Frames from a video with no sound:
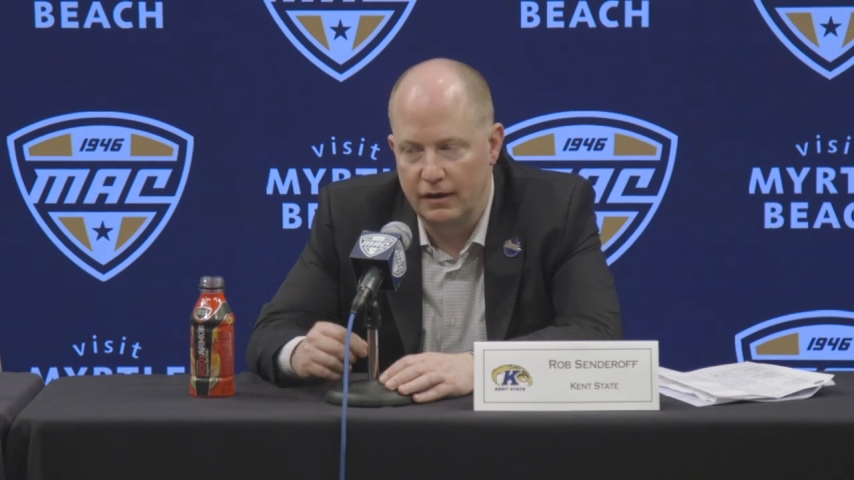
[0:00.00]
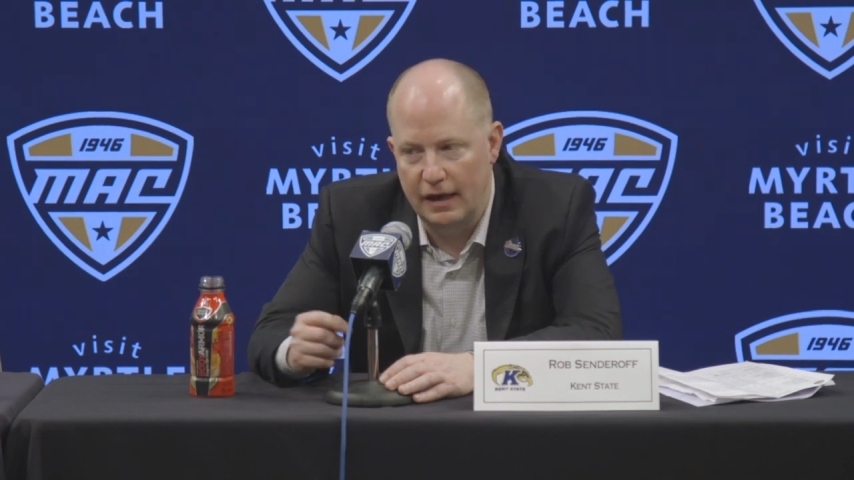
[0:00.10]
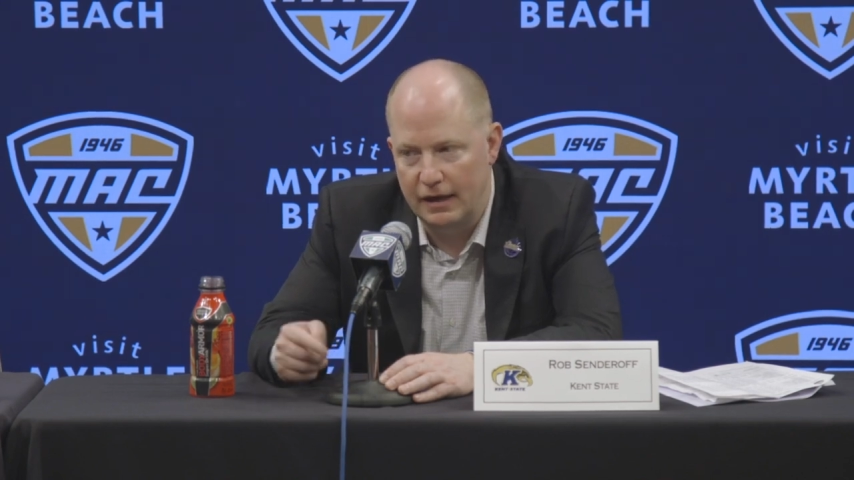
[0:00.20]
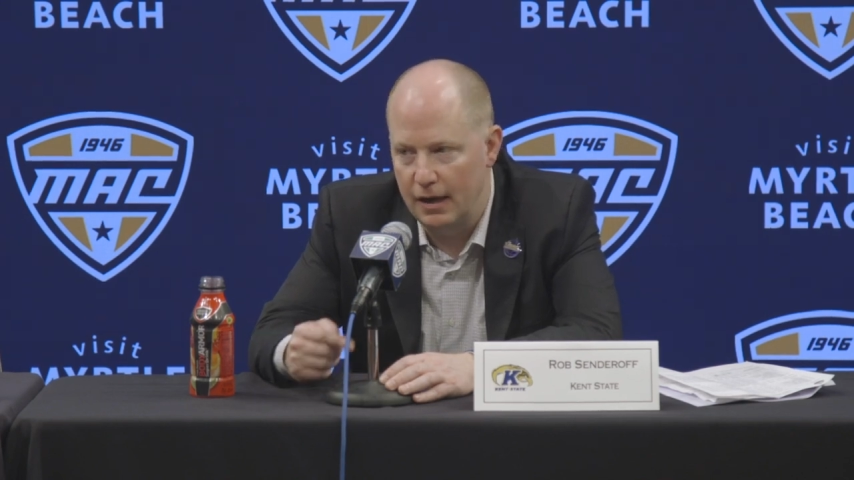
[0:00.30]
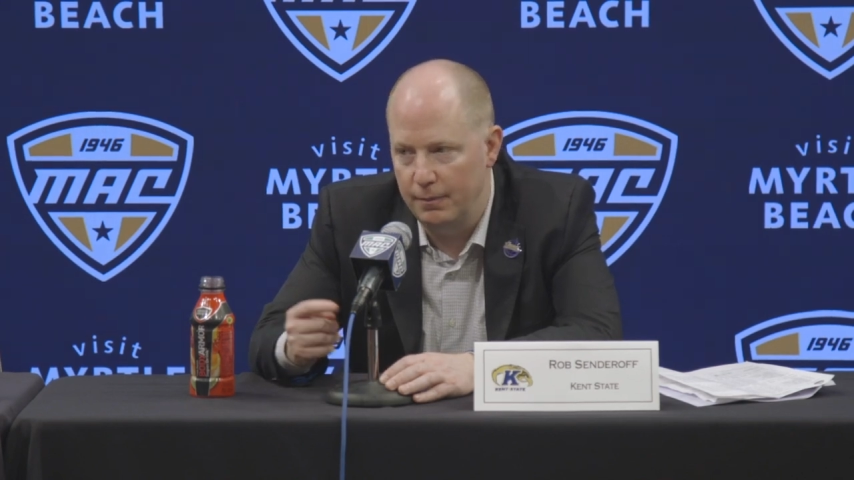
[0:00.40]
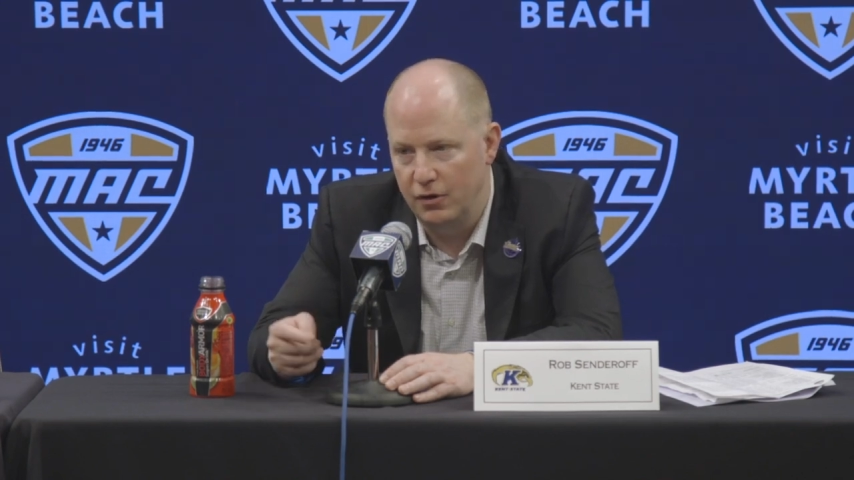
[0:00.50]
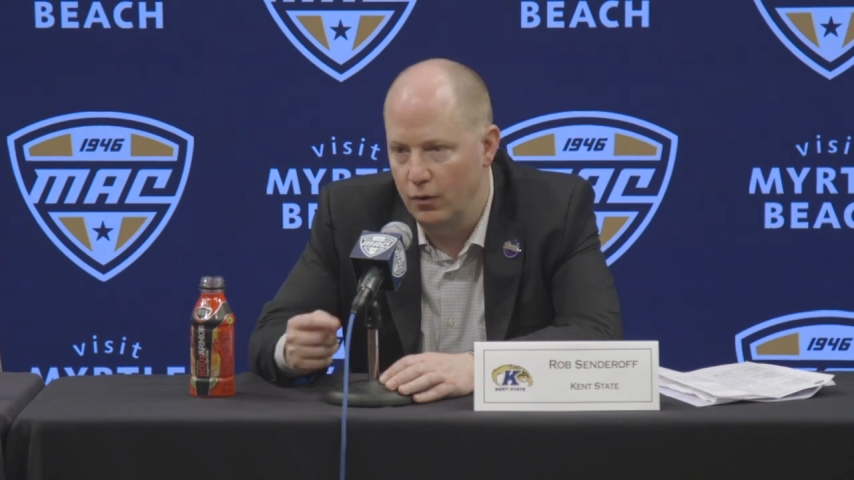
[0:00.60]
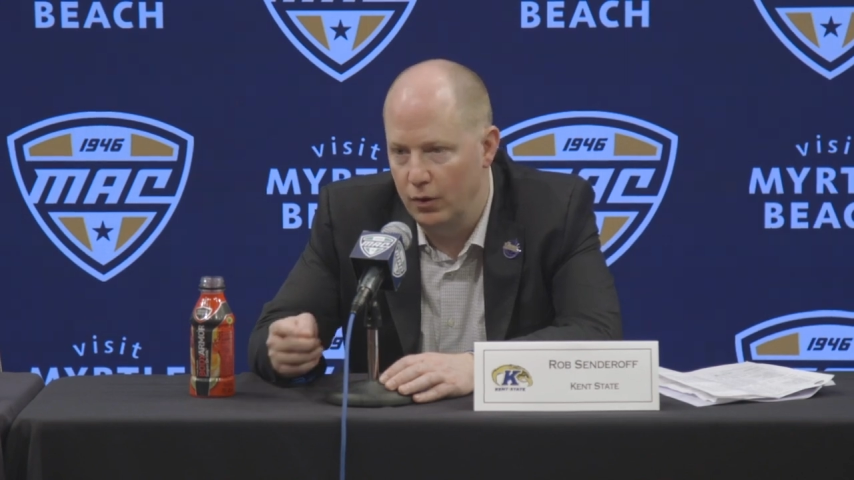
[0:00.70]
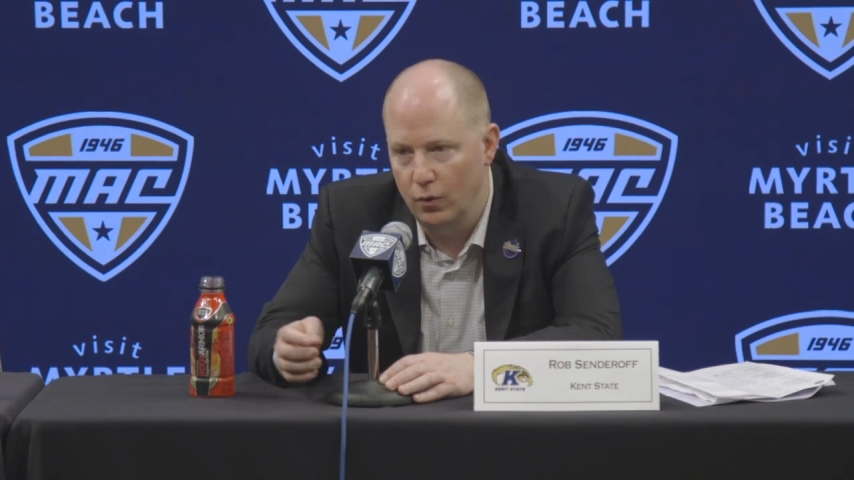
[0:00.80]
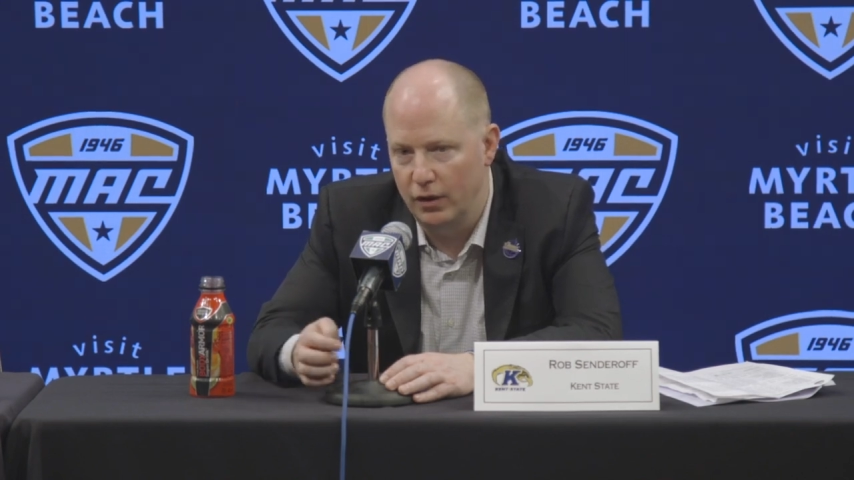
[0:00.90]
they kept
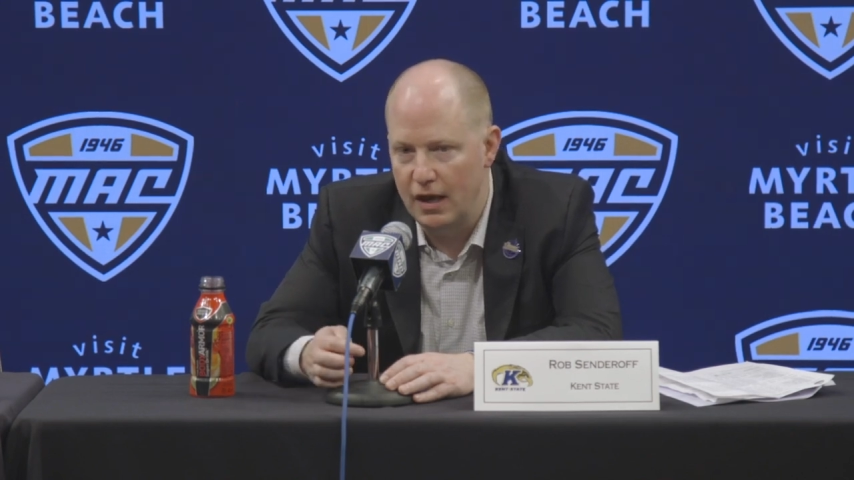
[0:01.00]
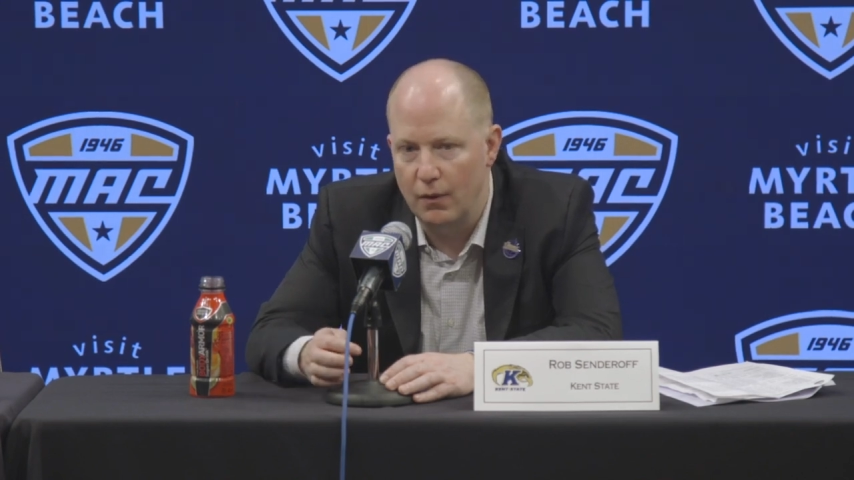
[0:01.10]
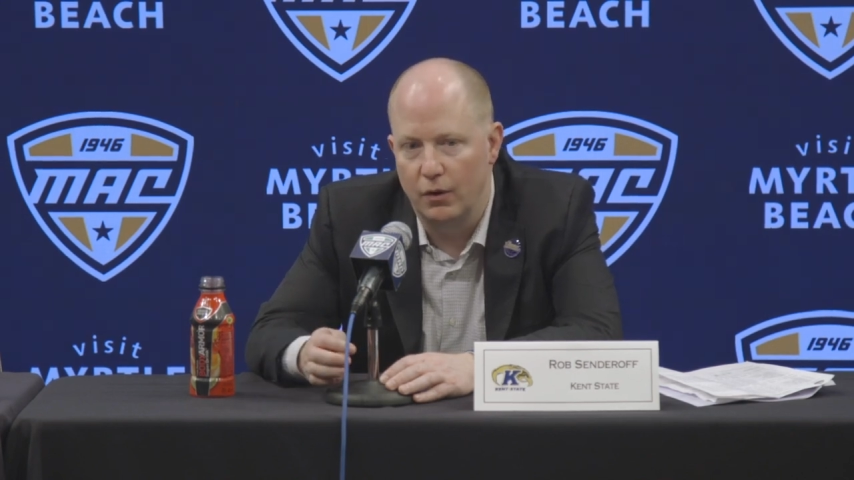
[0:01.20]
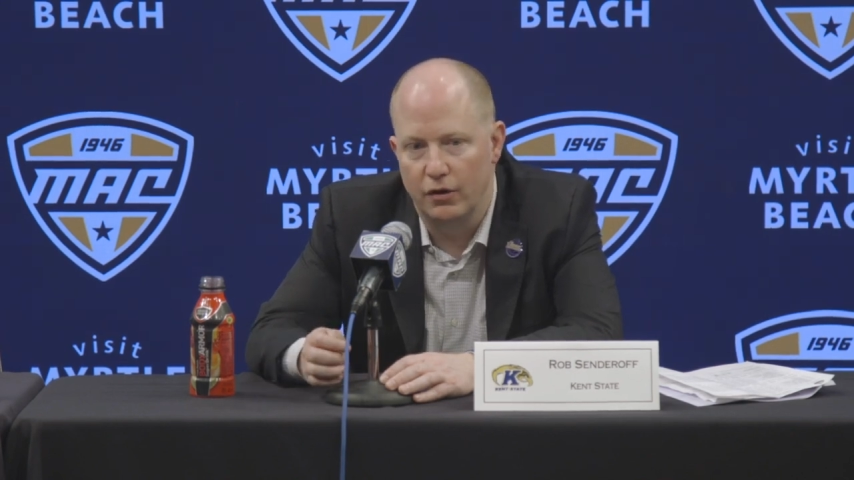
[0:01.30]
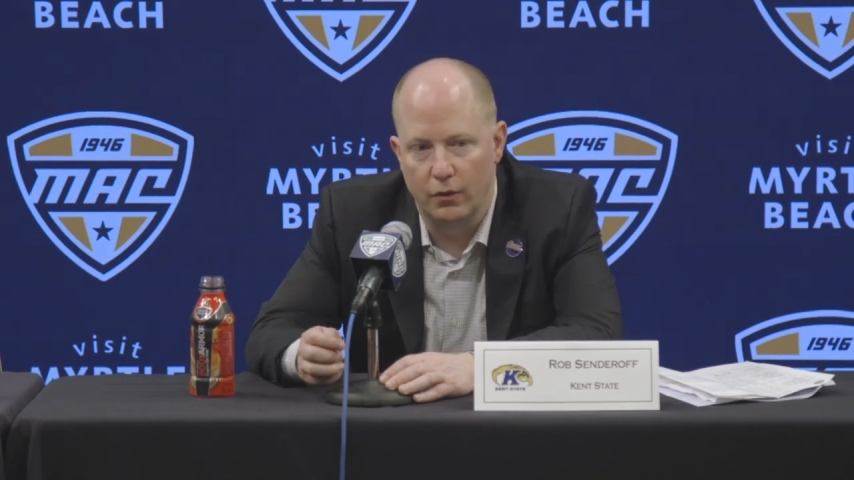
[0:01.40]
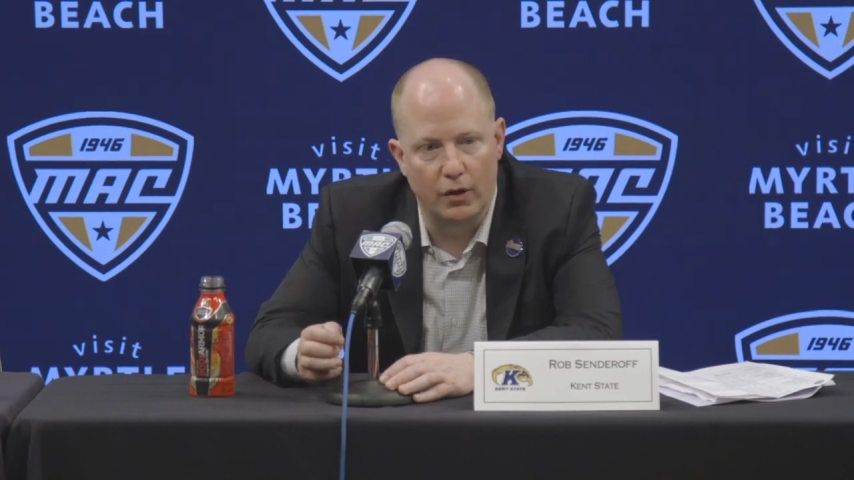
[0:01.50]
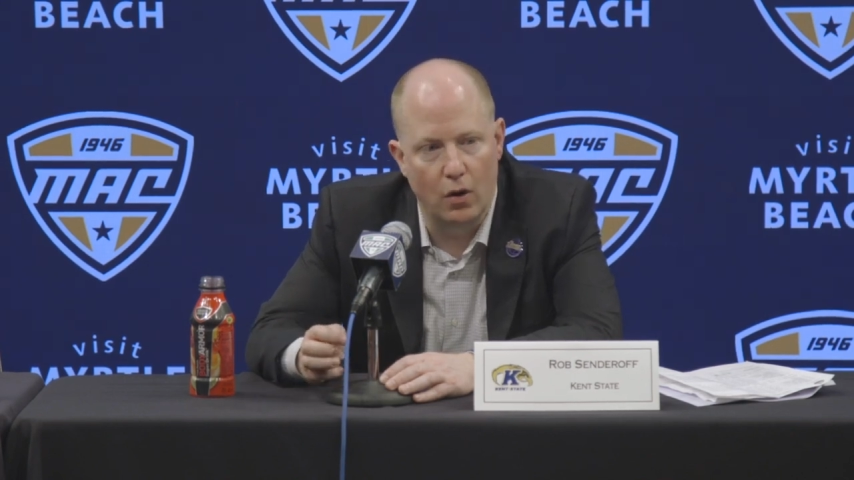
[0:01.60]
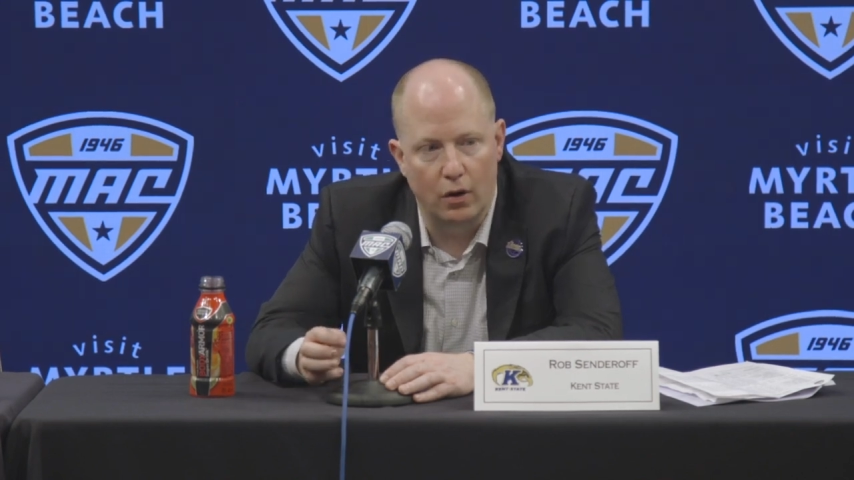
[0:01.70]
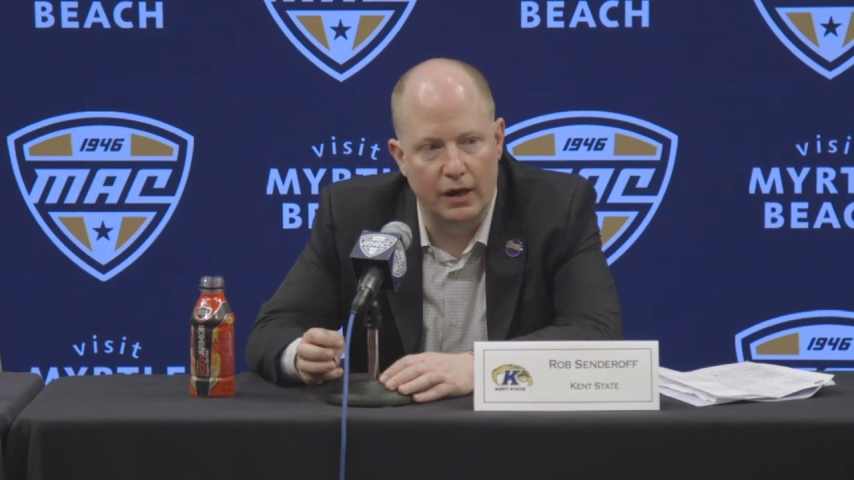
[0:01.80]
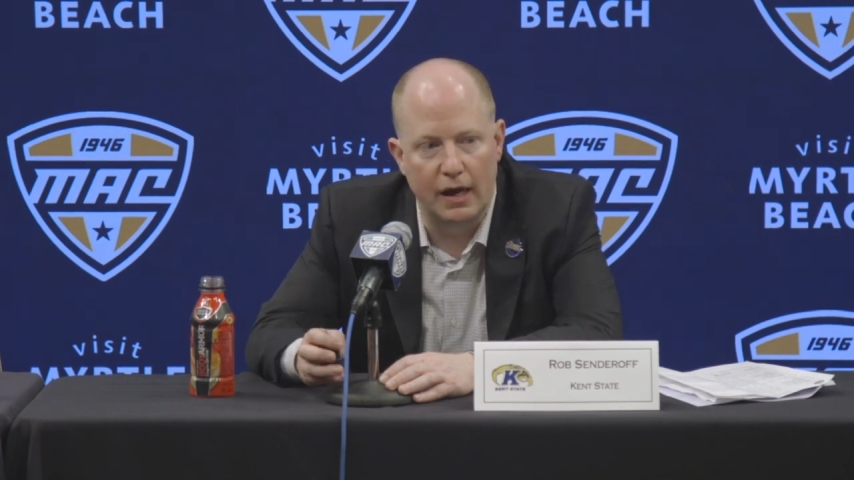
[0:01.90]
doing what they were doing
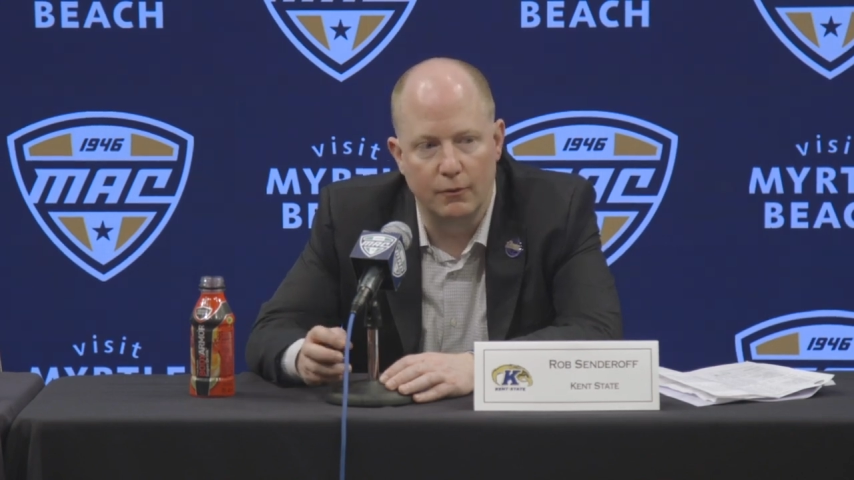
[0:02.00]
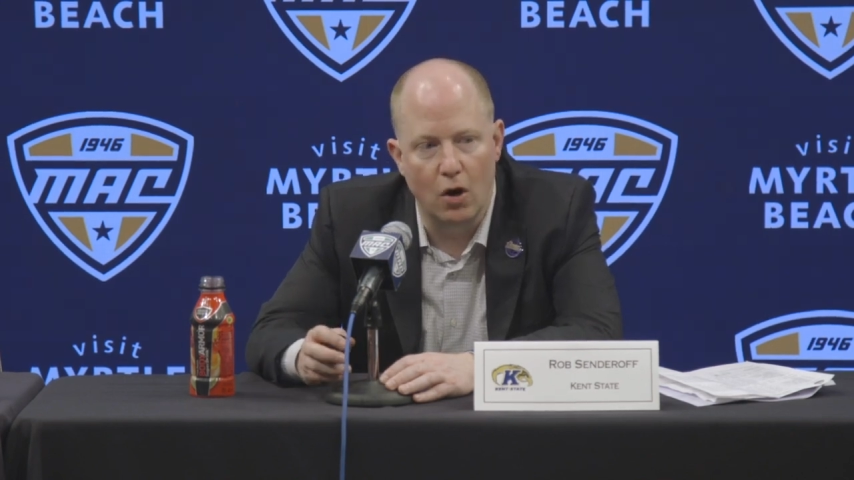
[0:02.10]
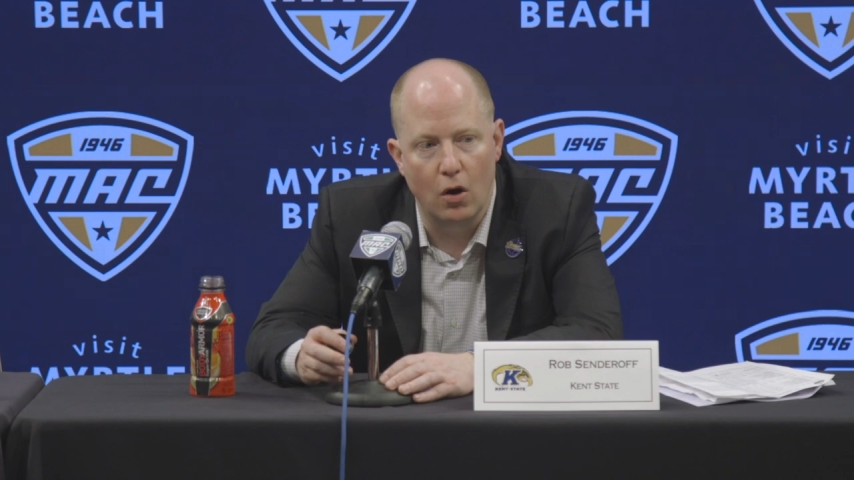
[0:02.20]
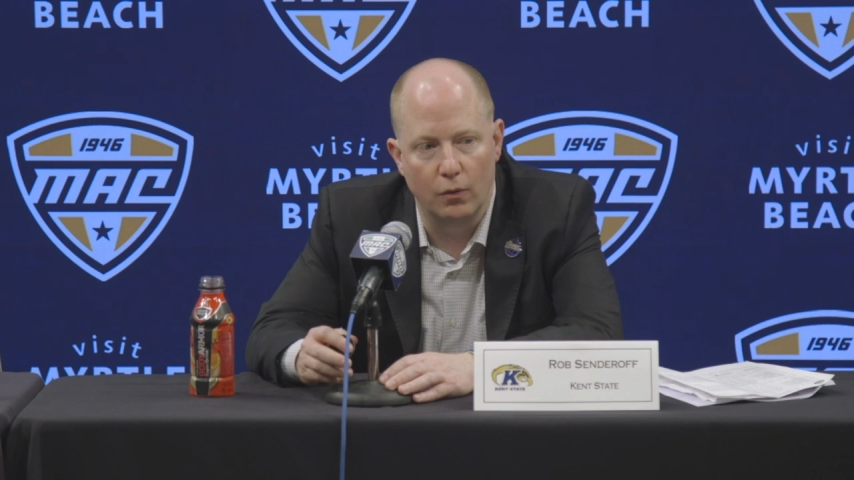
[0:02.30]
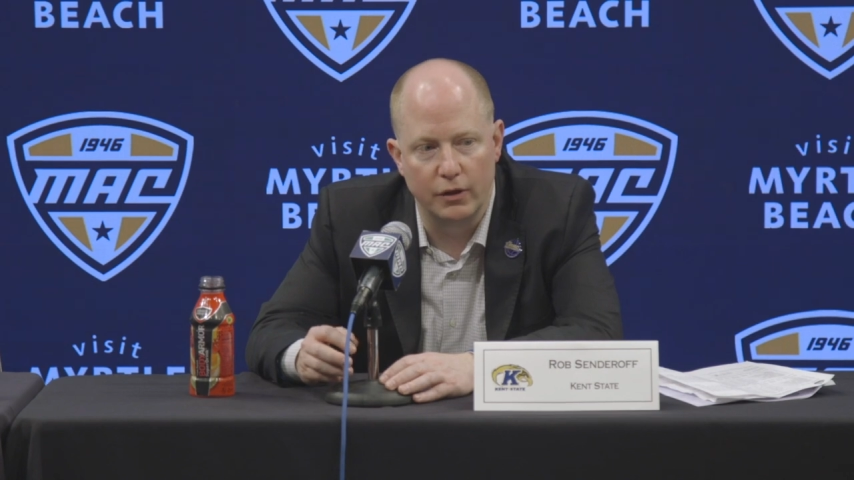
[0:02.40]
all game long,